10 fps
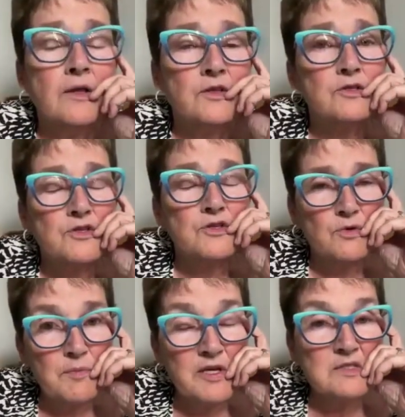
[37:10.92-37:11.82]
those three
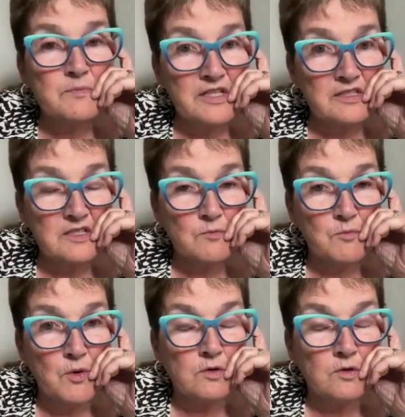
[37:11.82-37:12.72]
piece mixing
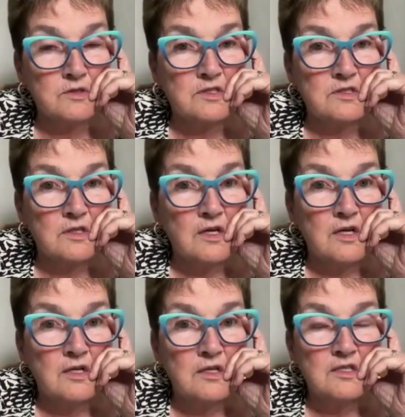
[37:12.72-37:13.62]
bowls
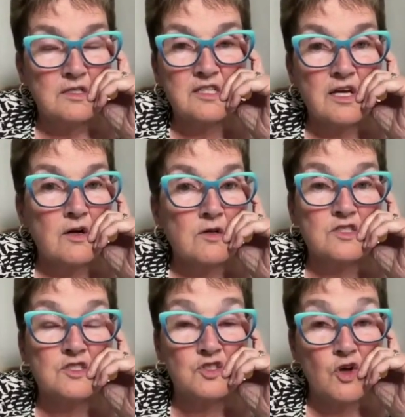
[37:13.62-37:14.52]
sell
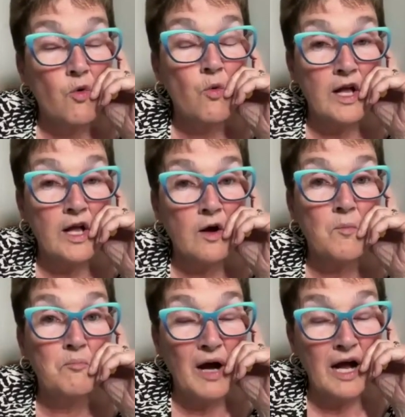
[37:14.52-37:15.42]
so
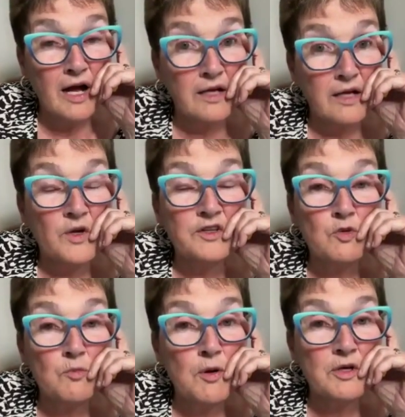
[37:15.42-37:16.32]
well but when
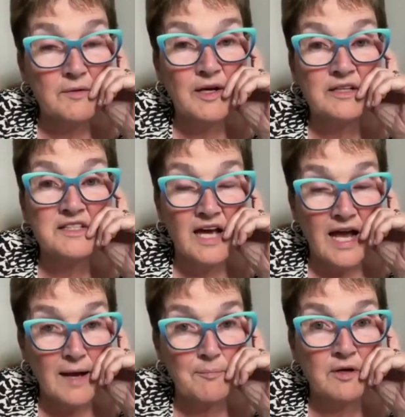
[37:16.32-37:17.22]
you put them on
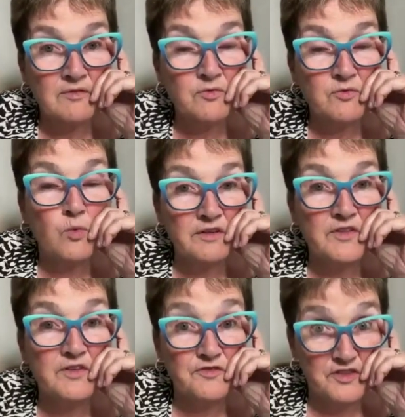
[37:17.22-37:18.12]
top of one of
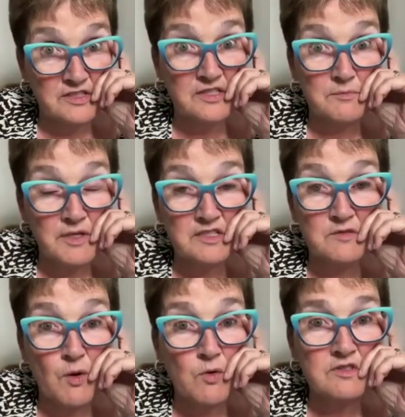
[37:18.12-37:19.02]
the fix and mix
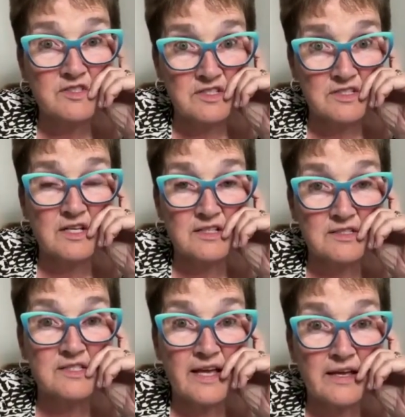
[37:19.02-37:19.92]
bowls that's on
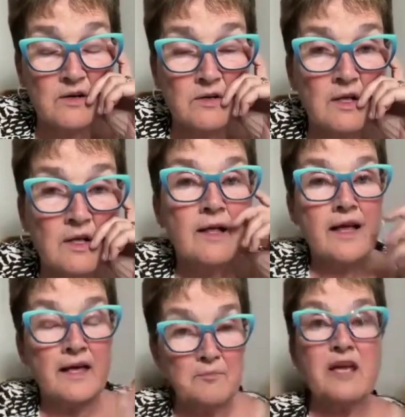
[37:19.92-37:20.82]
sale
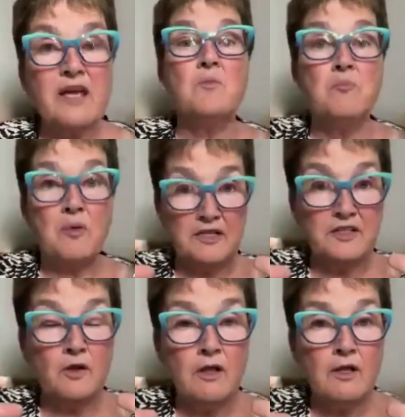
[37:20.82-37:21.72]
and make a
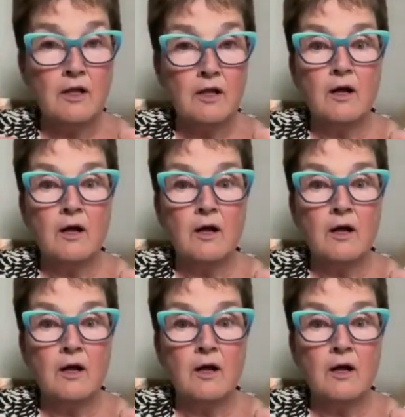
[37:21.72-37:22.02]
bundle